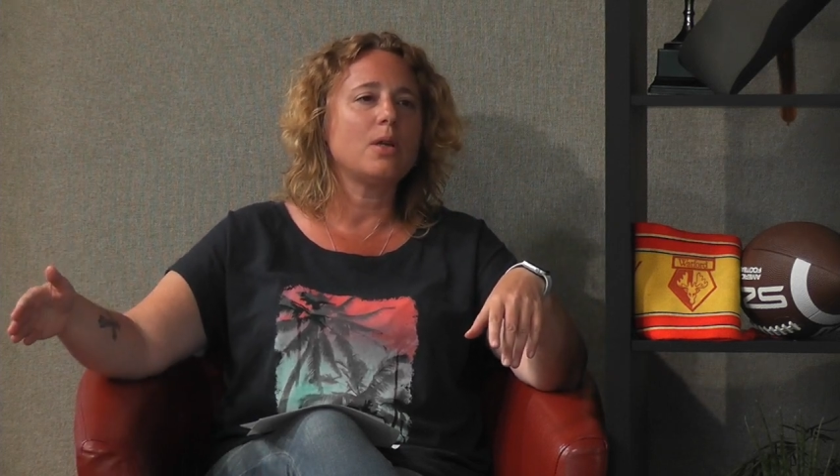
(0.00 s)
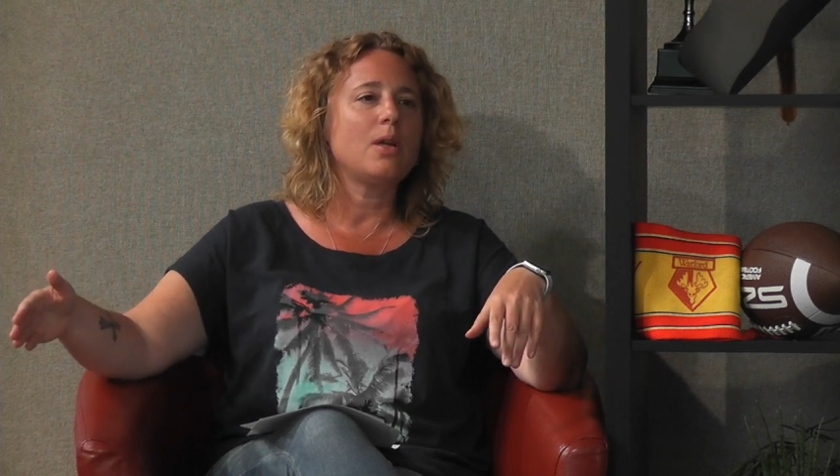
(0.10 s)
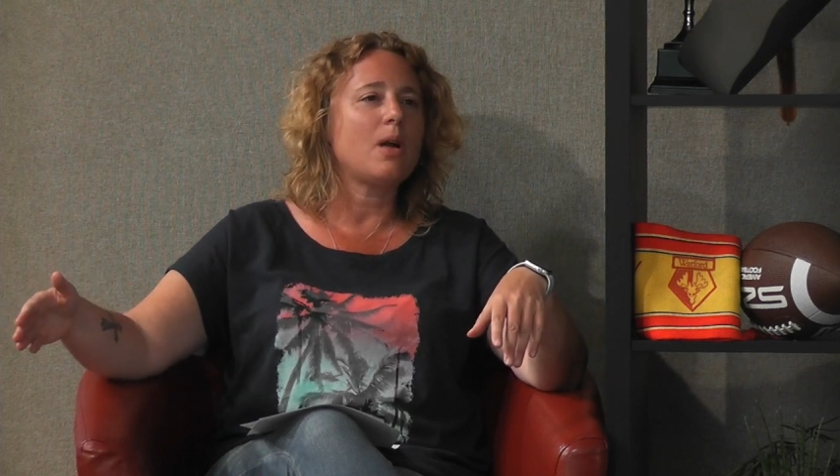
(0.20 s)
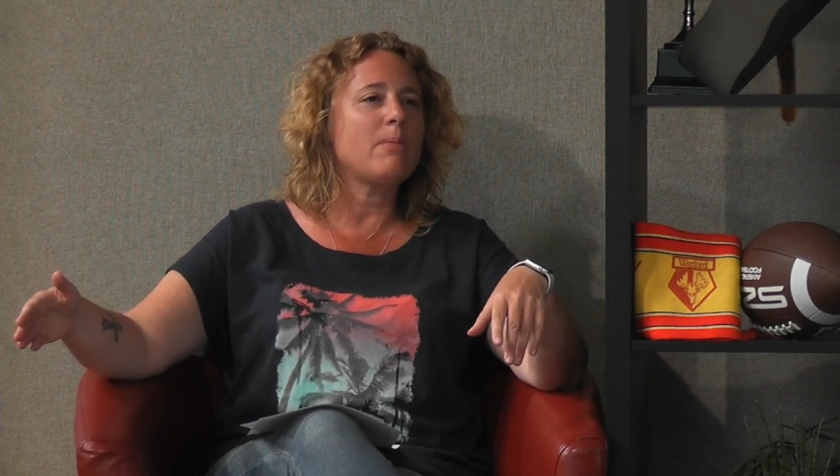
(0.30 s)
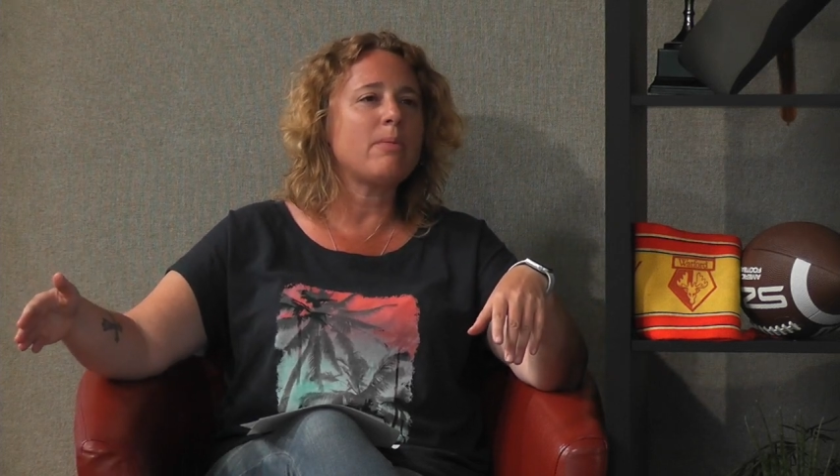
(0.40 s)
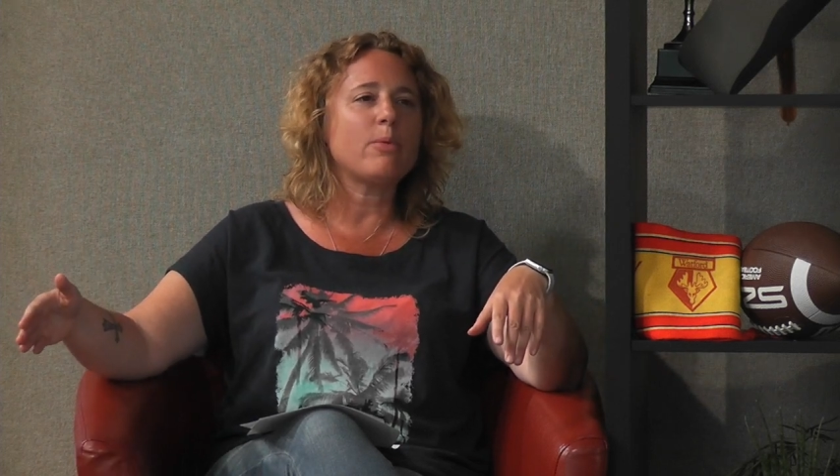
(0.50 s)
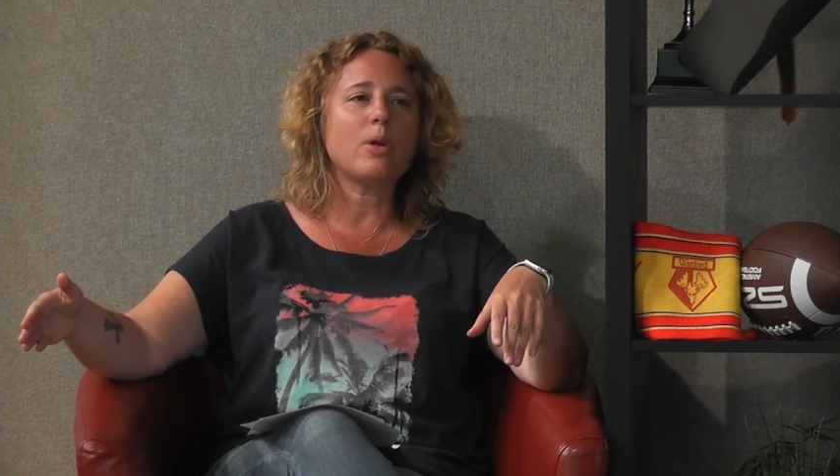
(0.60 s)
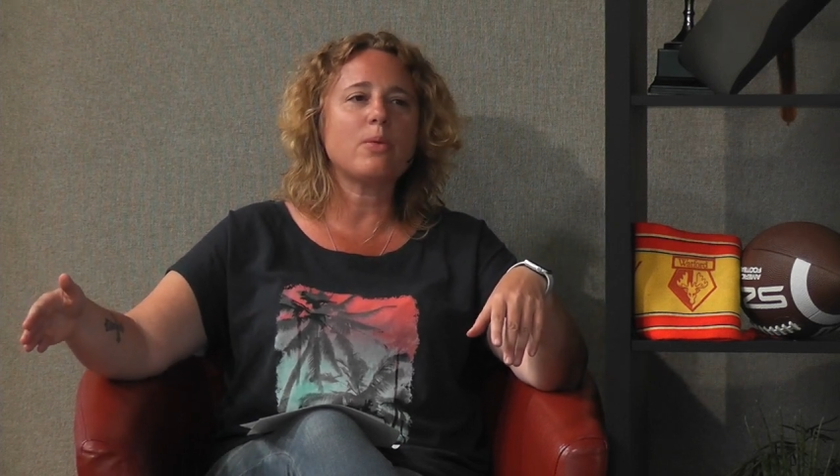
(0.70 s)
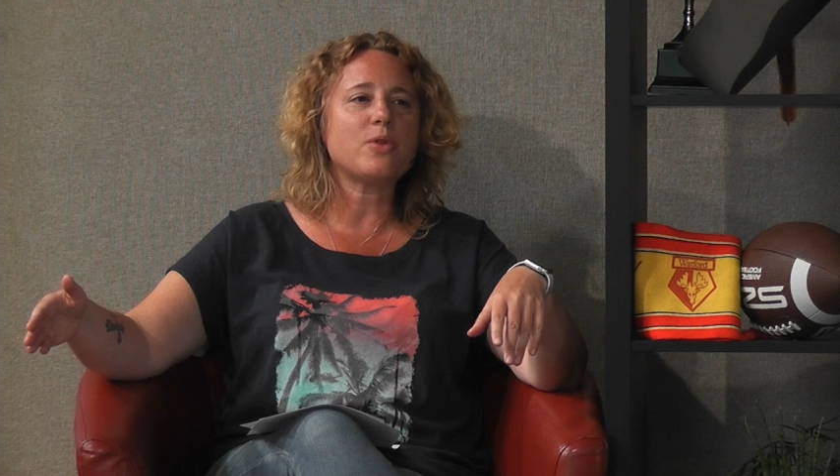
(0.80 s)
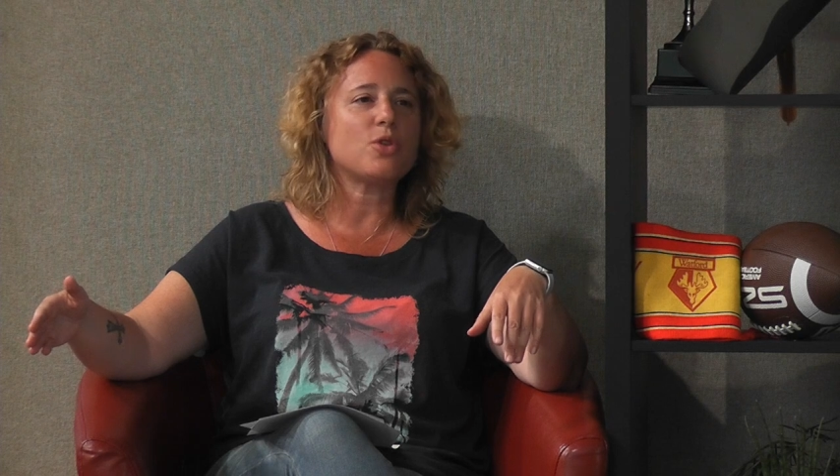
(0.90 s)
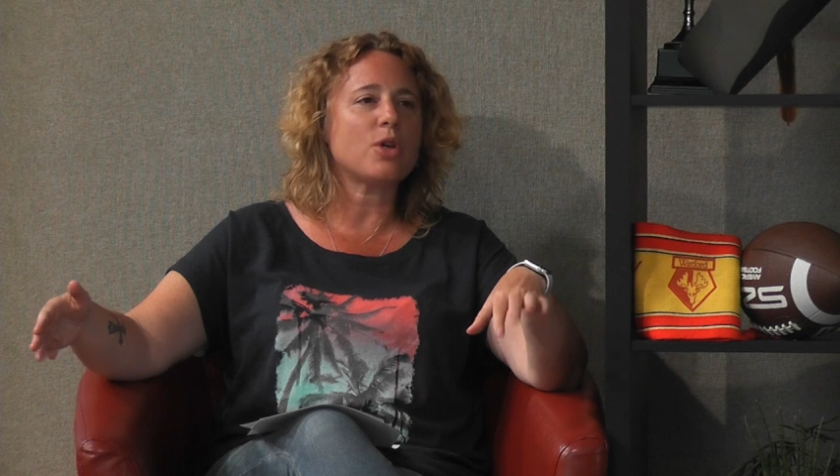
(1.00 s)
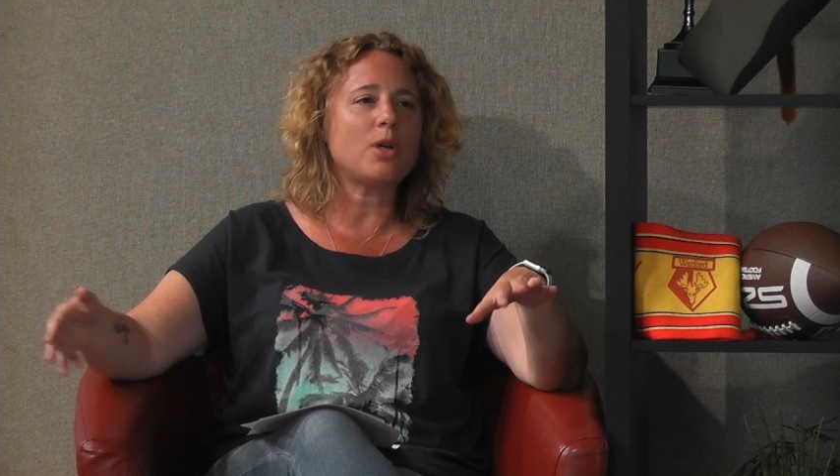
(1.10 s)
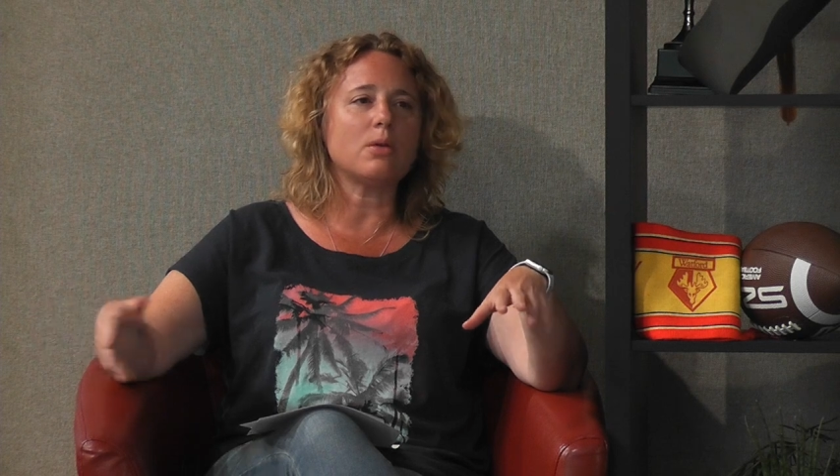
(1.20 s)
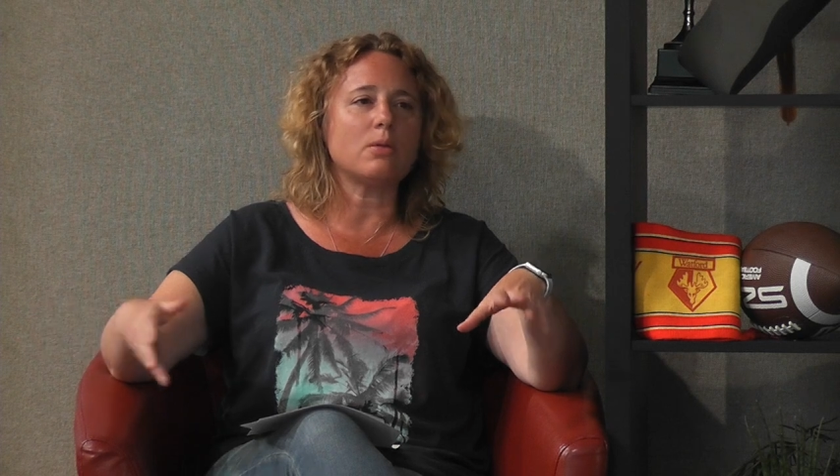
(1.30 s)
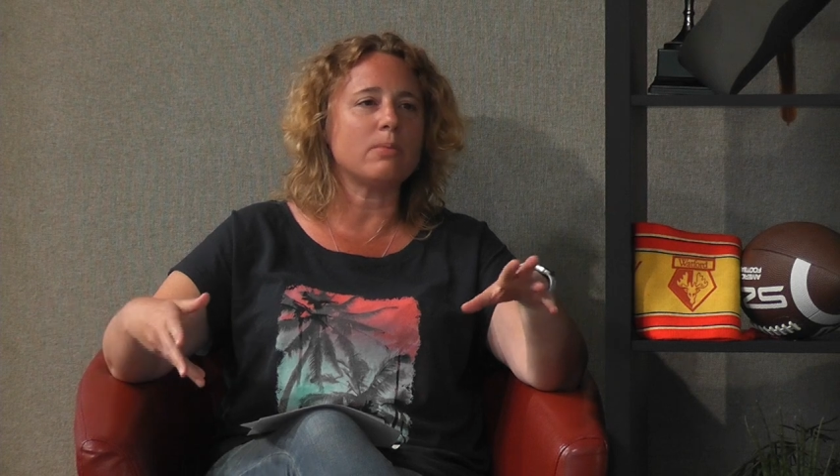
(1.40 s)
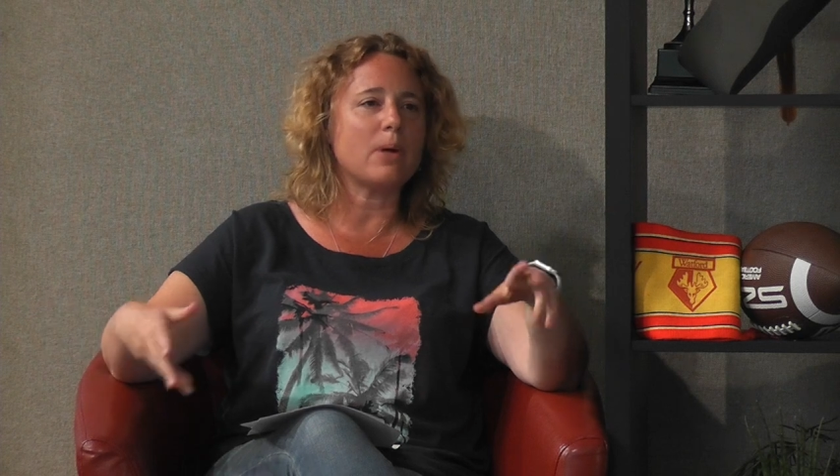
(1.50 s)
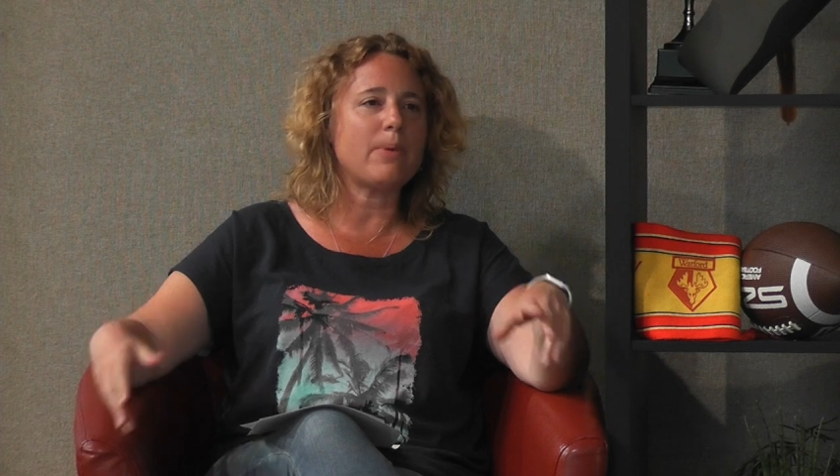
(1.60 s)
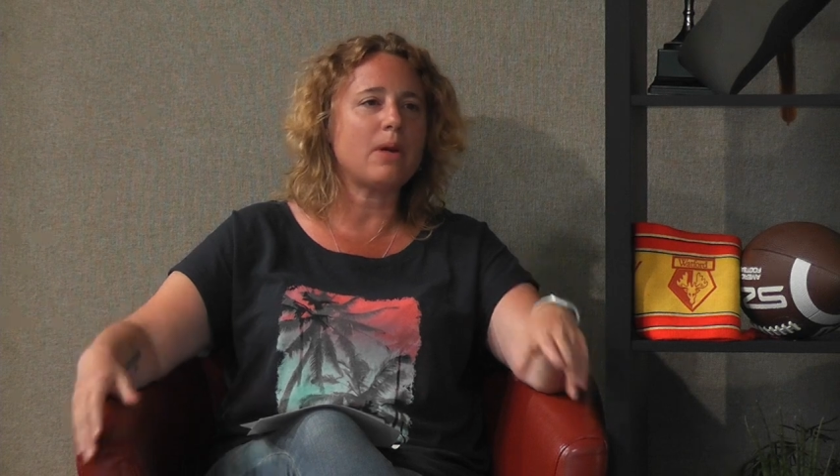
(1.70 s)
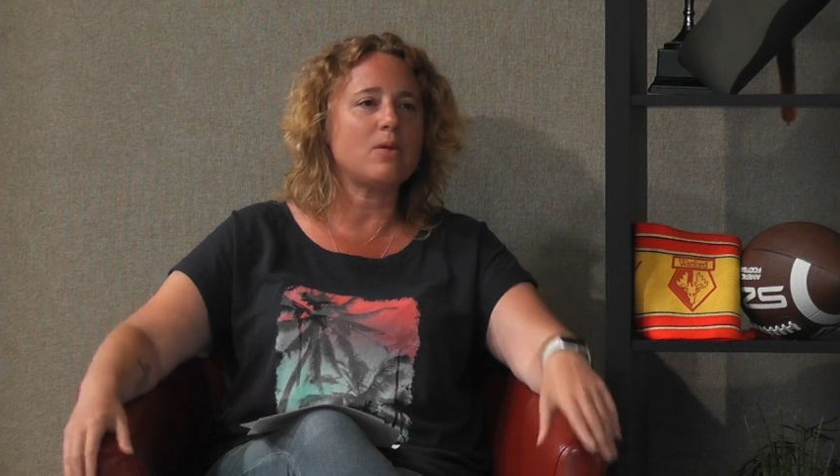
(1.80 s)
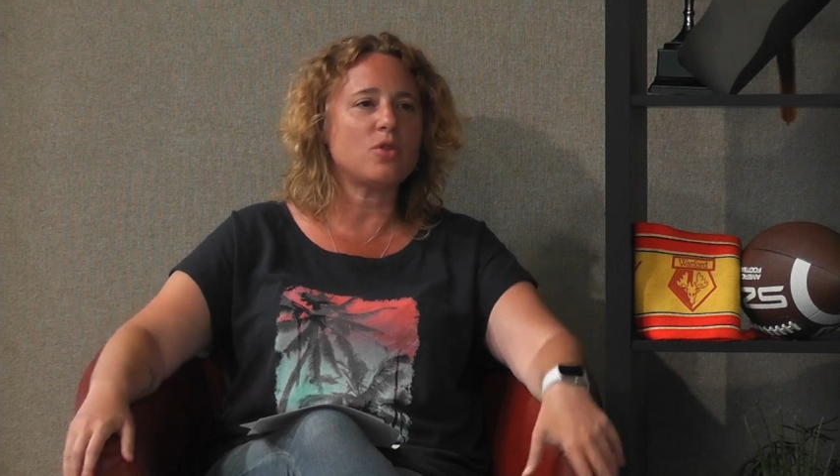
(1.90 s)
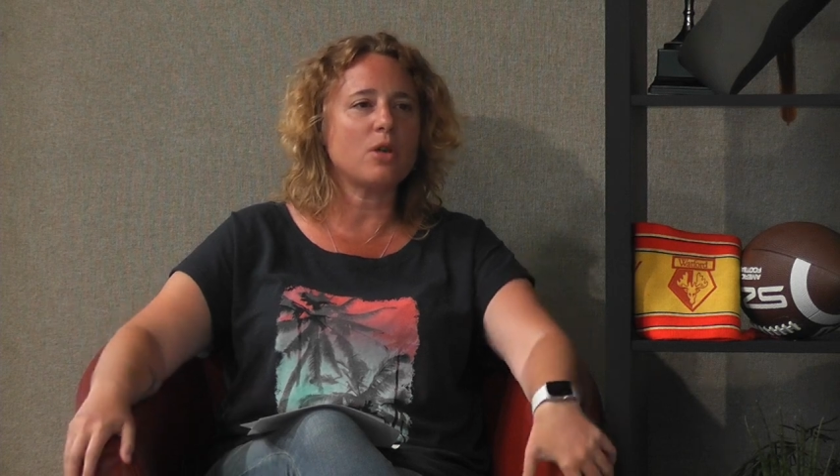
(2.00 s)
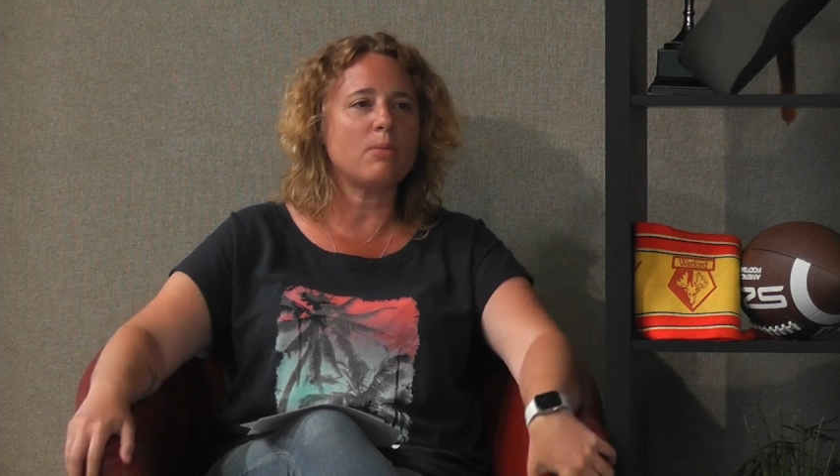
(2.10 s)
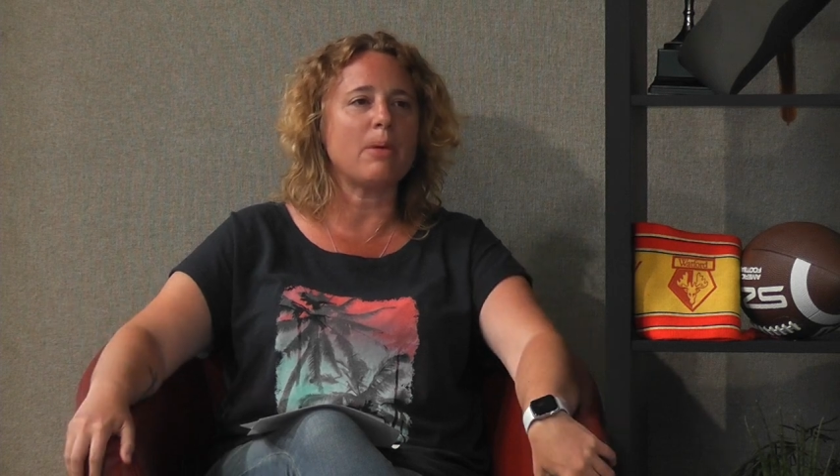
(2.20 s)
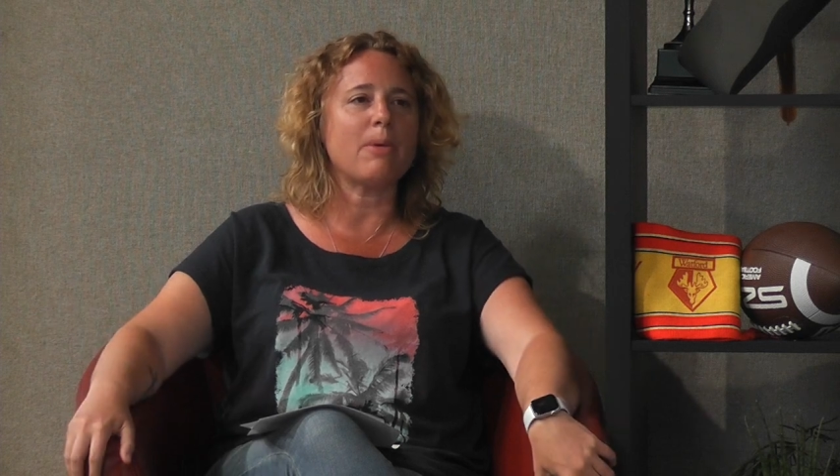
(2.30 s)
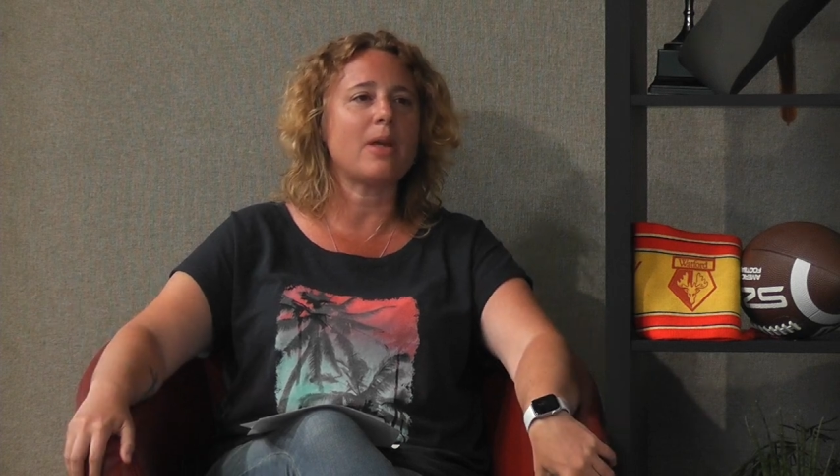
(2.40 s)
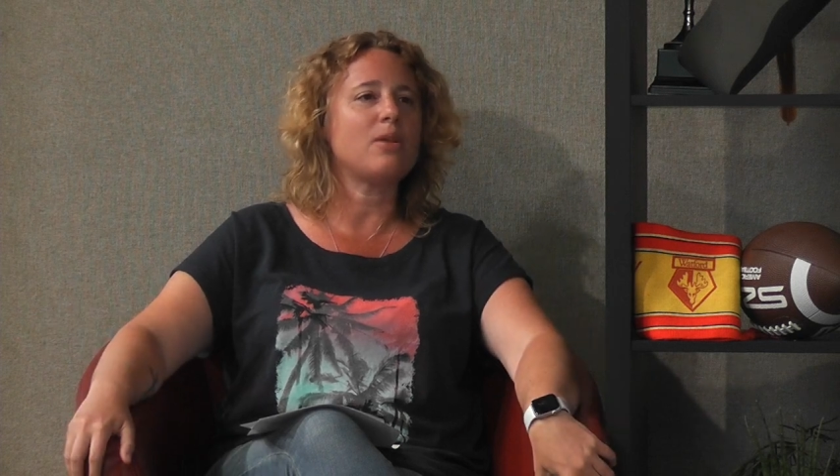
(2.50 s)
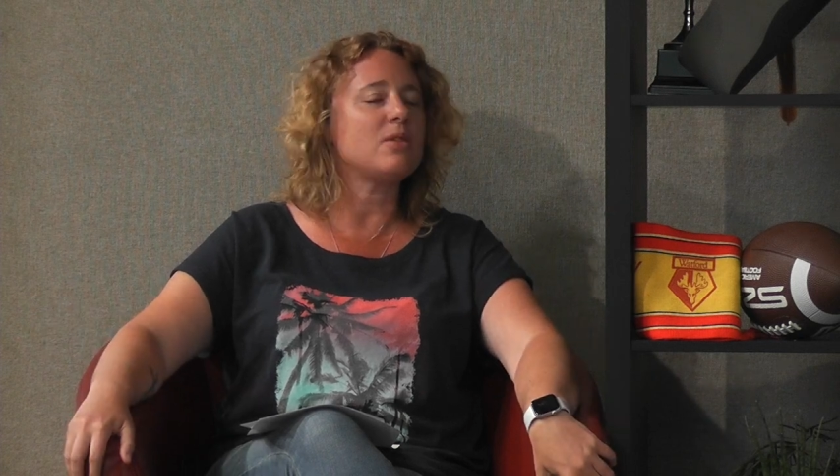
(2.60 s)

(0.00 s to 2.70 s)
I remember when I was a child and my parents told me about that.